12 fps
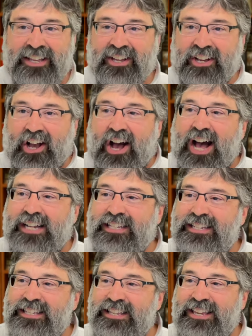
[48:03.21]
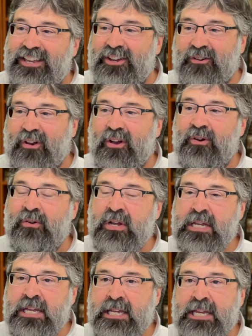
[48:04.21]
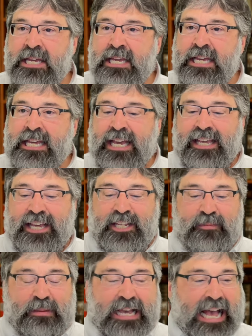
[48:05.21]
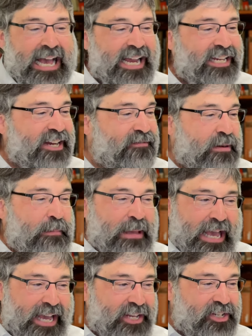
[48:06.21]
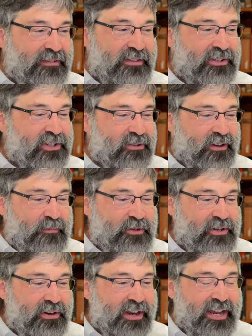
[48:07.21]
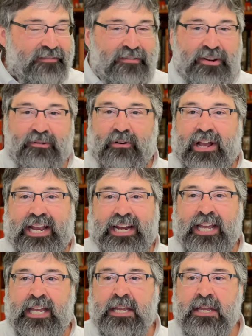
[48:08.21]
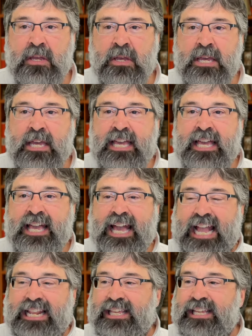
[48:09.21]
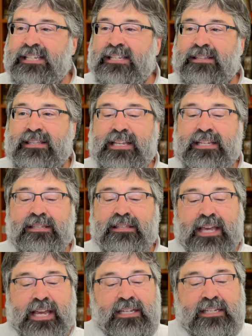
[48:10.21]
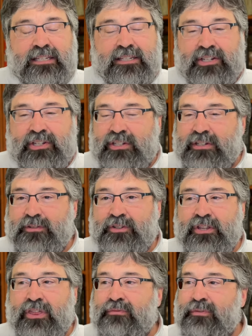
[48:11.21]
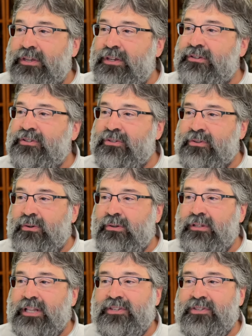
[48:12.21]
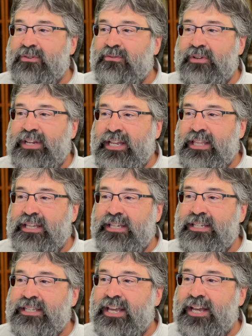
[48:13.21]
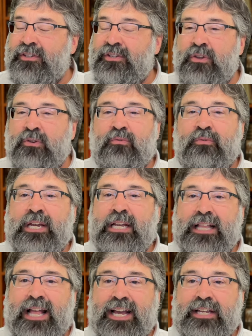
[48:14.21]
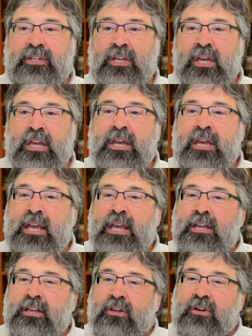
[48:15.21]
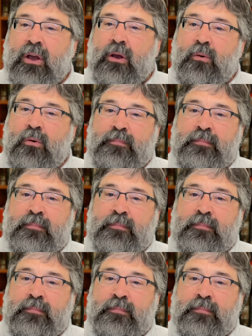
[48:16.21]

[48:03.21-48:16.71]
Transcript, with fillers: God is the hero. He's behind every page of the scripture, every writing. And these, these things just should thrill your soul as you read these things and you realize, you know,